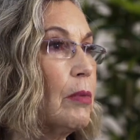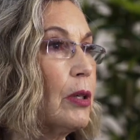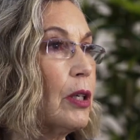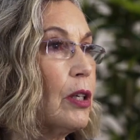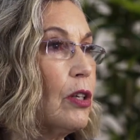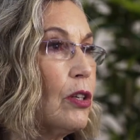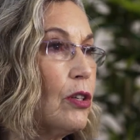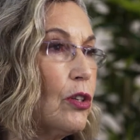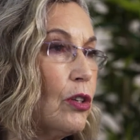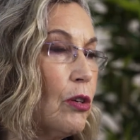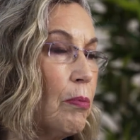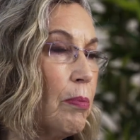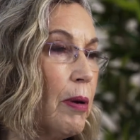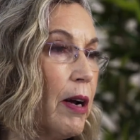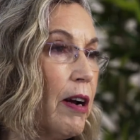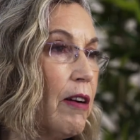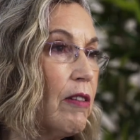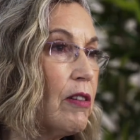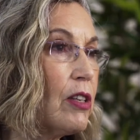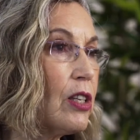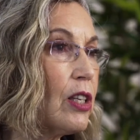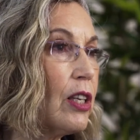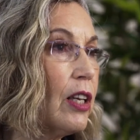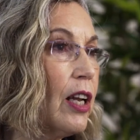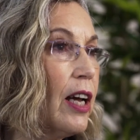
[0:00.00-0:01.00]
Because your
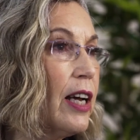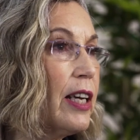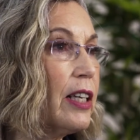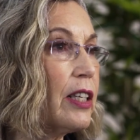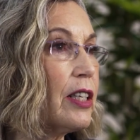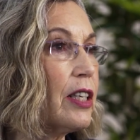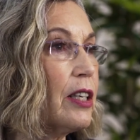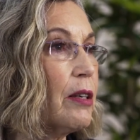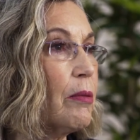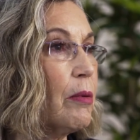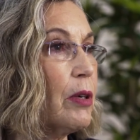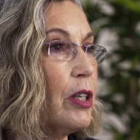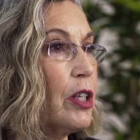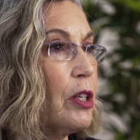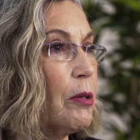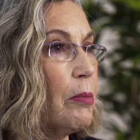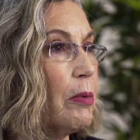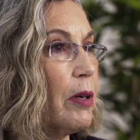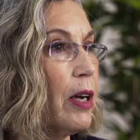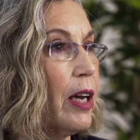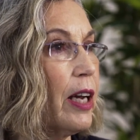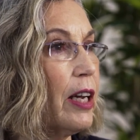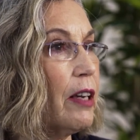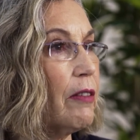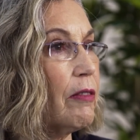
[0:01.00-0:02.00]
parents liked it when you
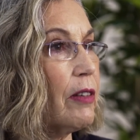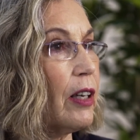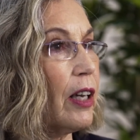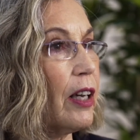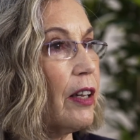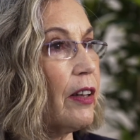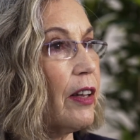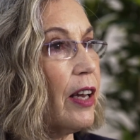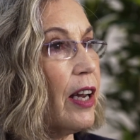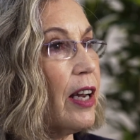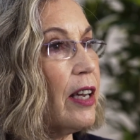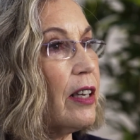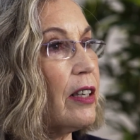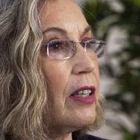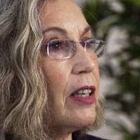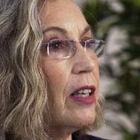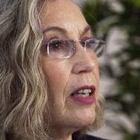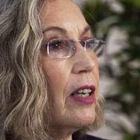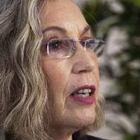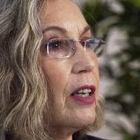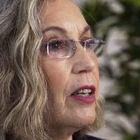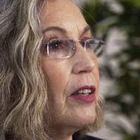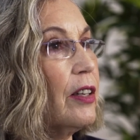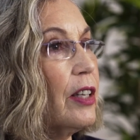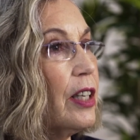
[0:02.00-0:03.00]
behaved like that,
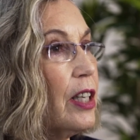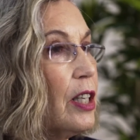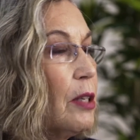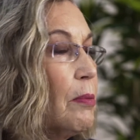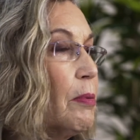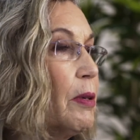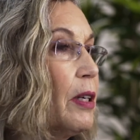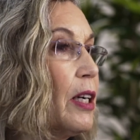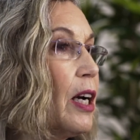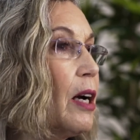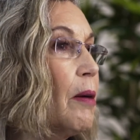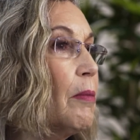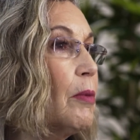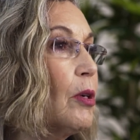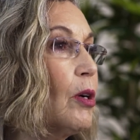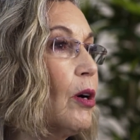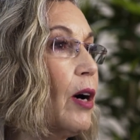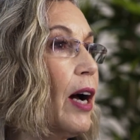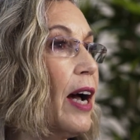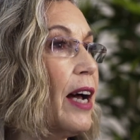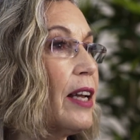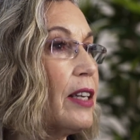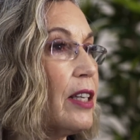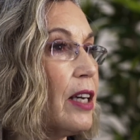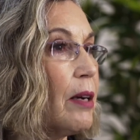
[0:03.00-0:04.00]
these become your
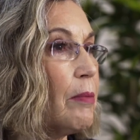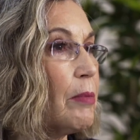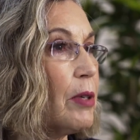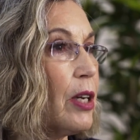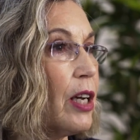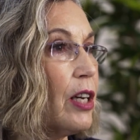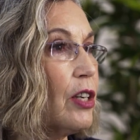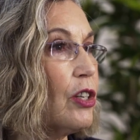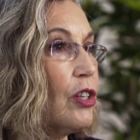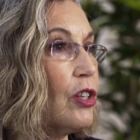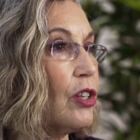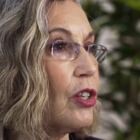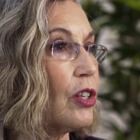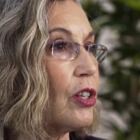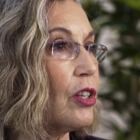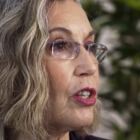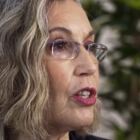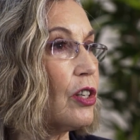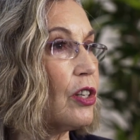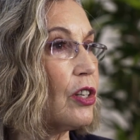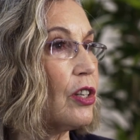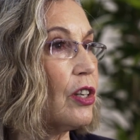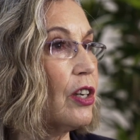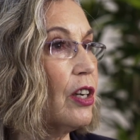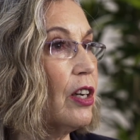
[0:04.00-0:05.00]

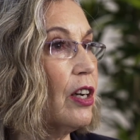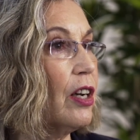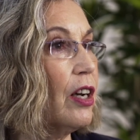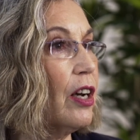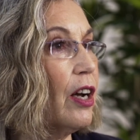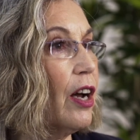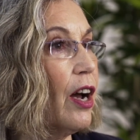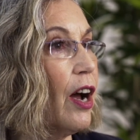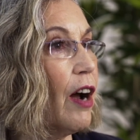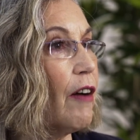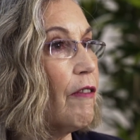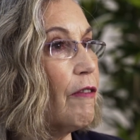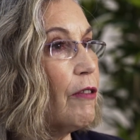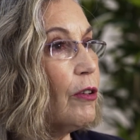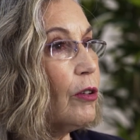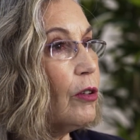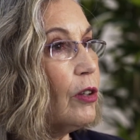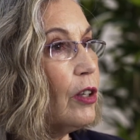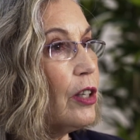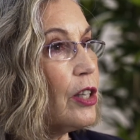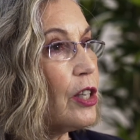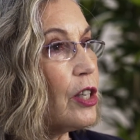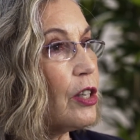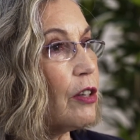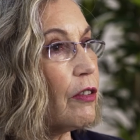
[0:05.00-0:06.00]
adaptations. A full
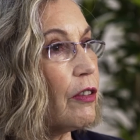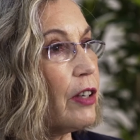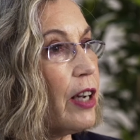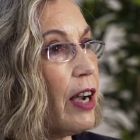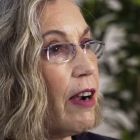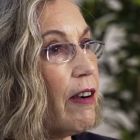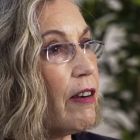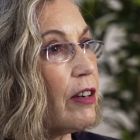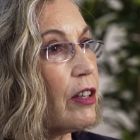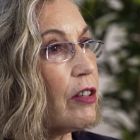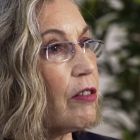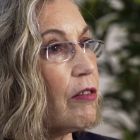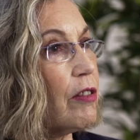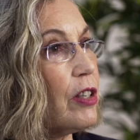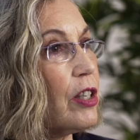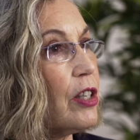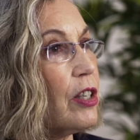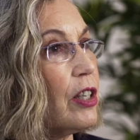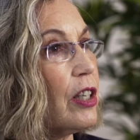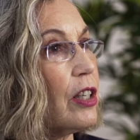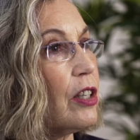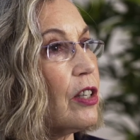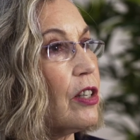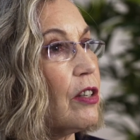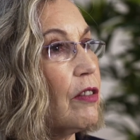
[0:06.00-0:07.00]
list of
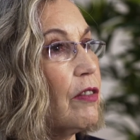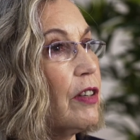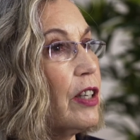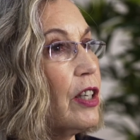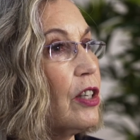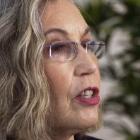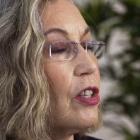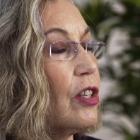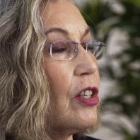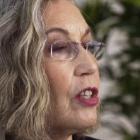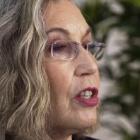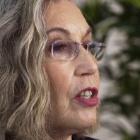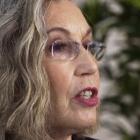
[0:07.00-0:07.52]
characteristics of each is